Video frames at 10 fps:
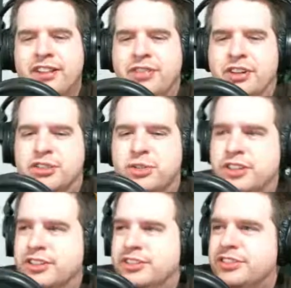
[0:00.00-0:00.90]
first
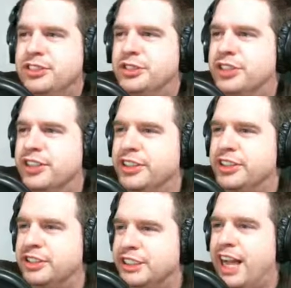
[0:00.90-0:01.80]
ones you couldn't. You
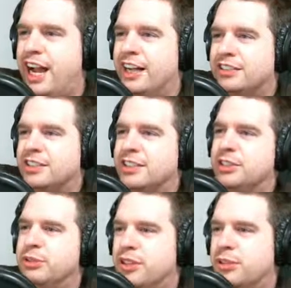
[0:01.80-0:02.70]
just die instantly when
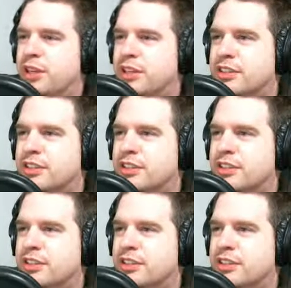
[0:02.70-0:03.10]
you went in the water.